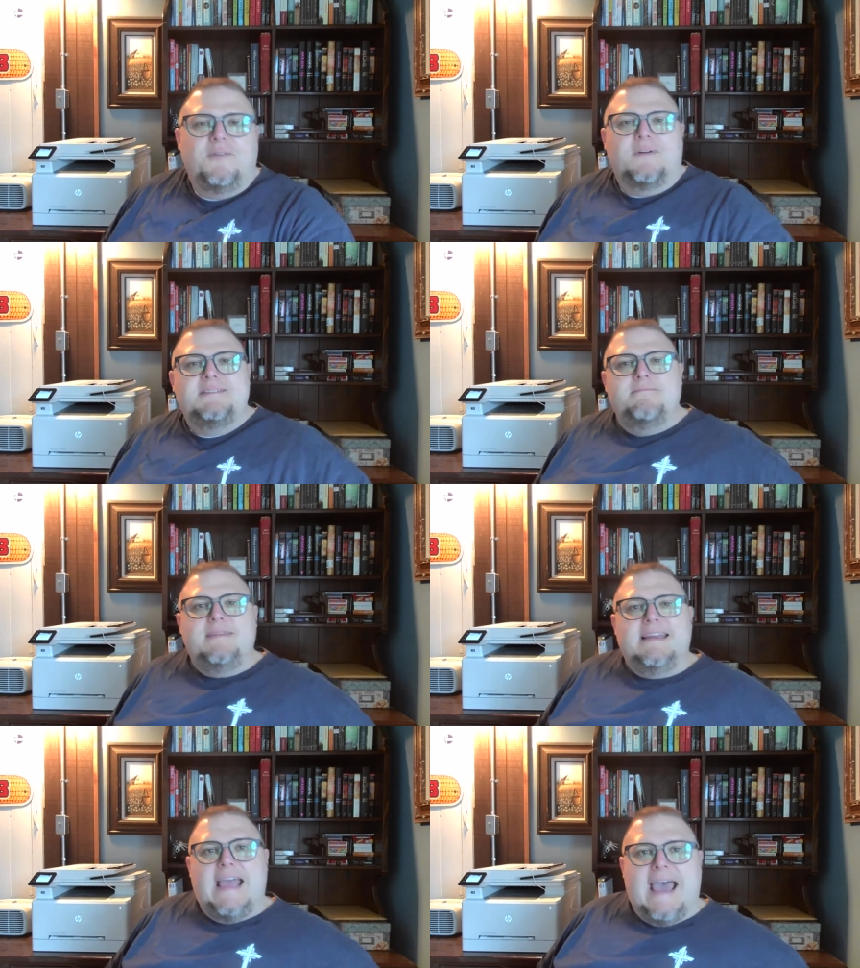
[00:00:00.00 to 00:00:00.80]
What does it
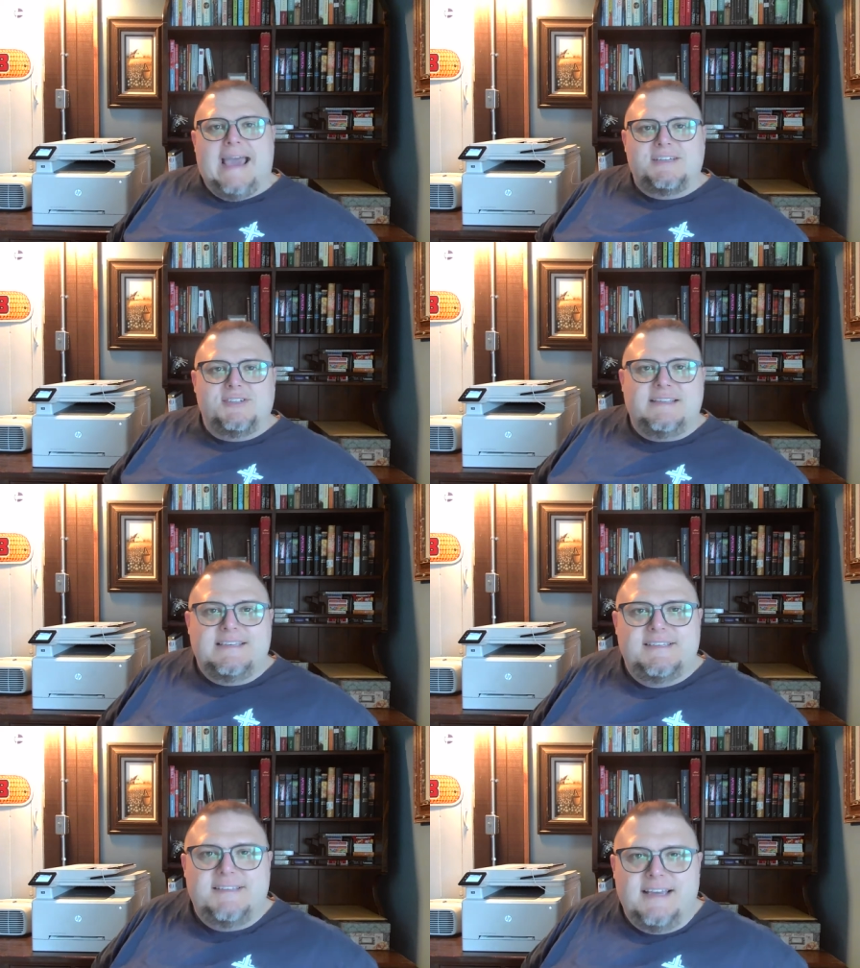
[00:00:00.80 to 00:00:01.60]
mean to actually
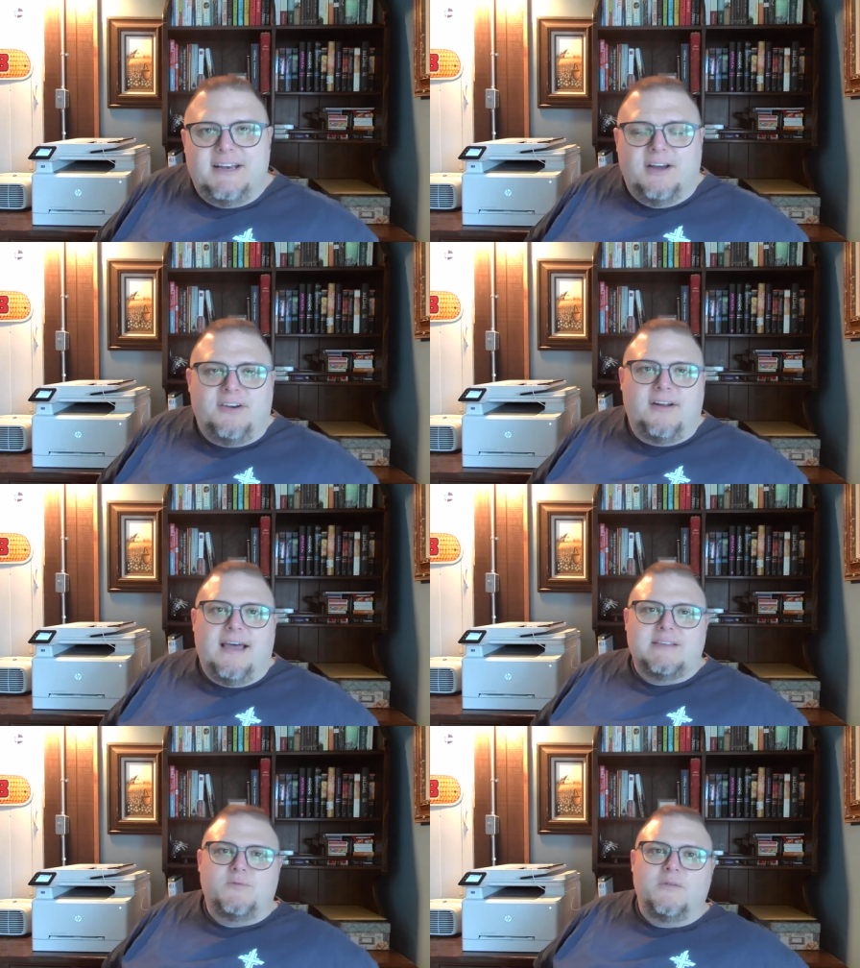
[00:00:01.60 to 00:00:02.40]
sit under
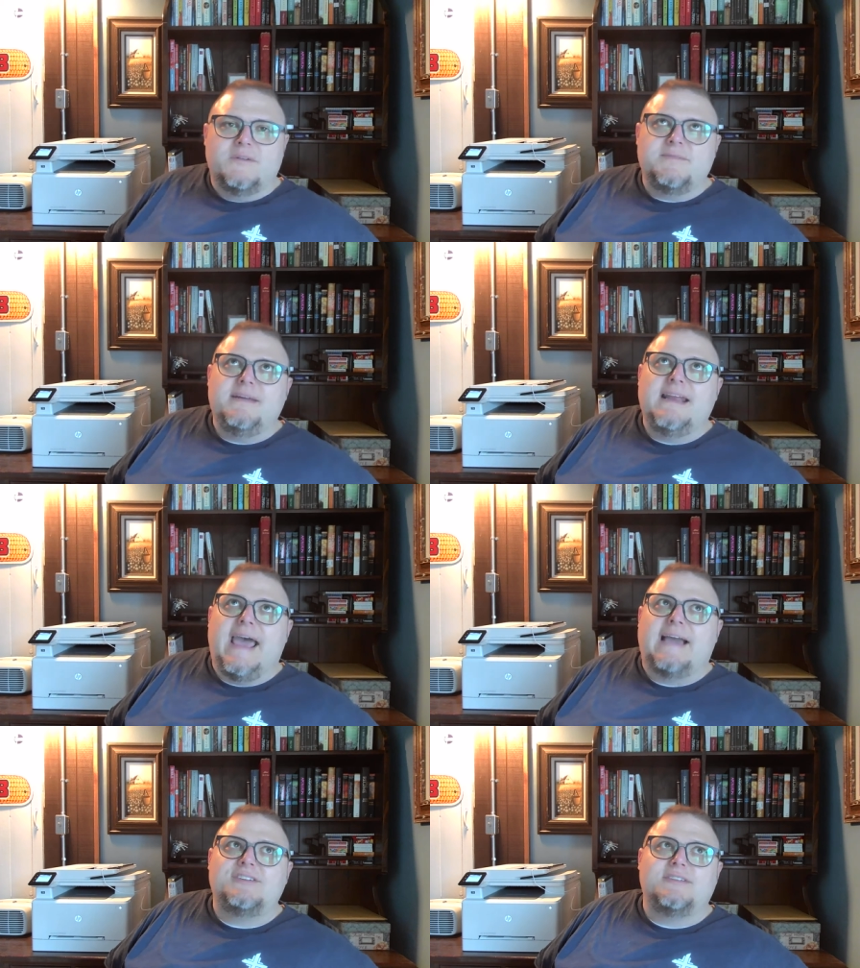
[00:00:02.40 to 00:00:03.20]
God's word? What does it mean to
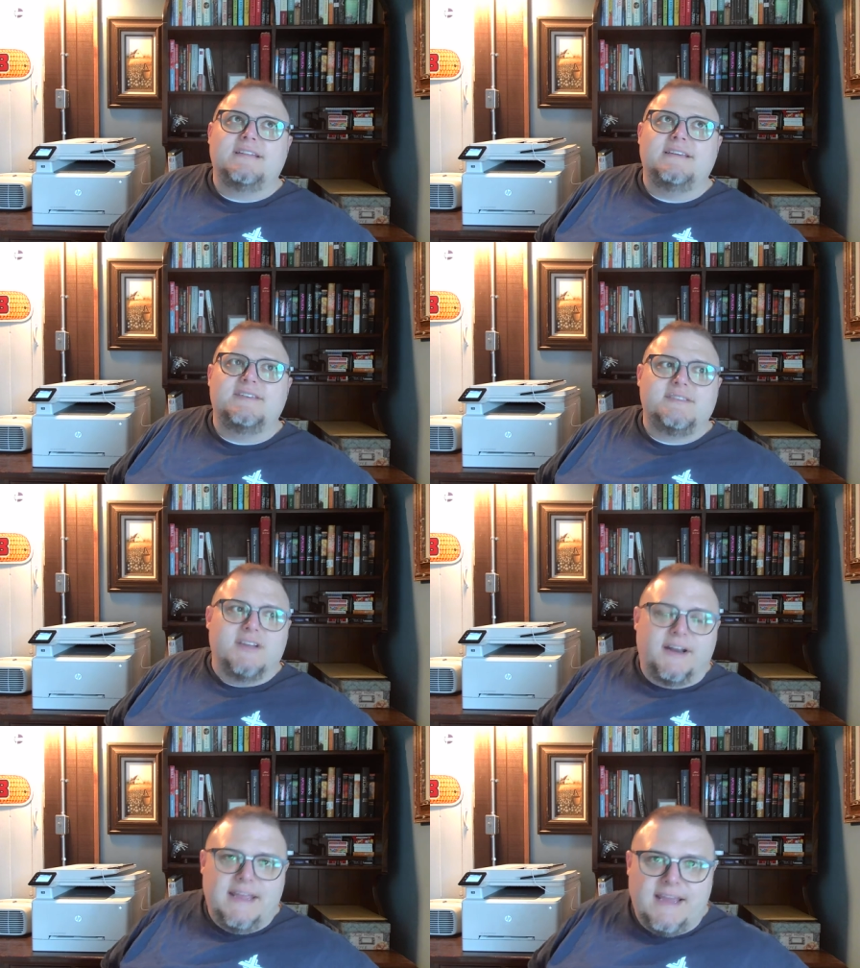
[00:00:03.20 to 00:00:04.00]
actually
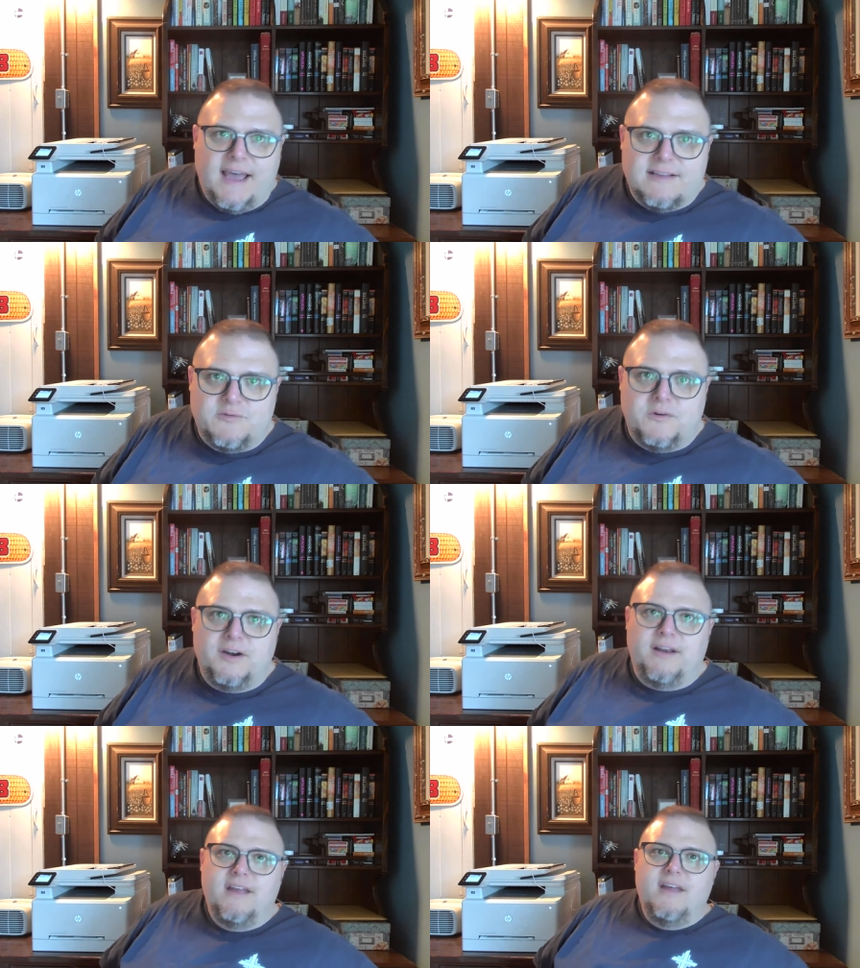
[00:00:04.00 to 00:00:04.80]
study God's
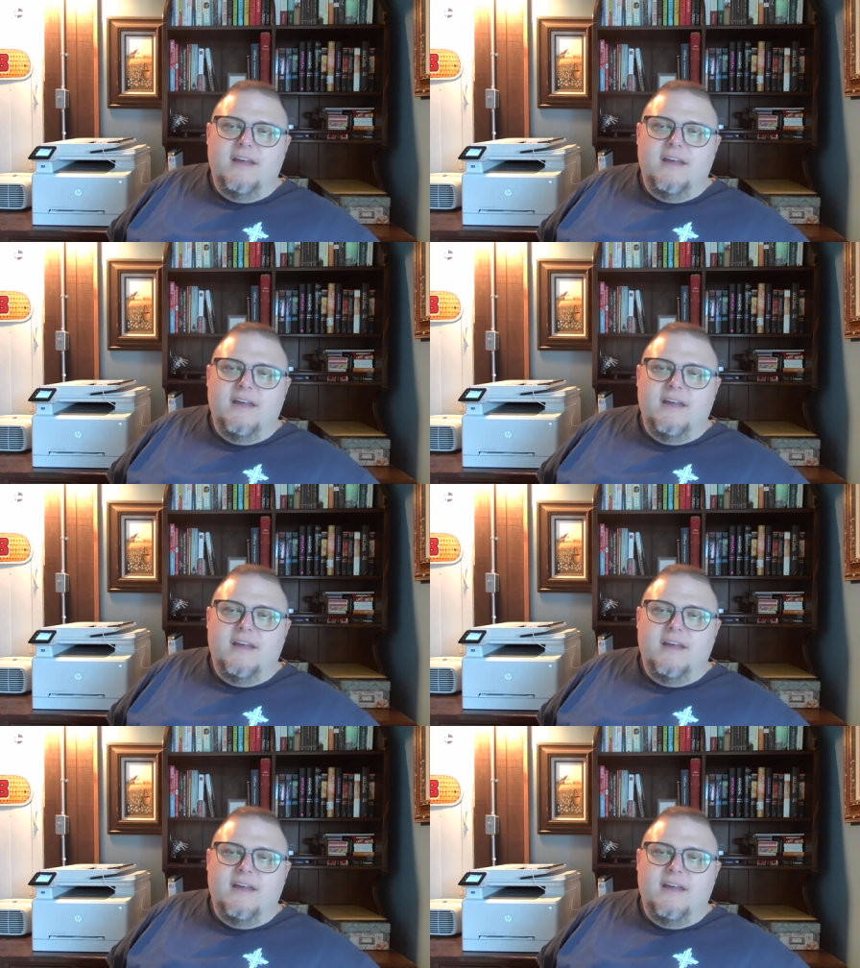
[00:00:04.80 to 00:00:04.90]
word?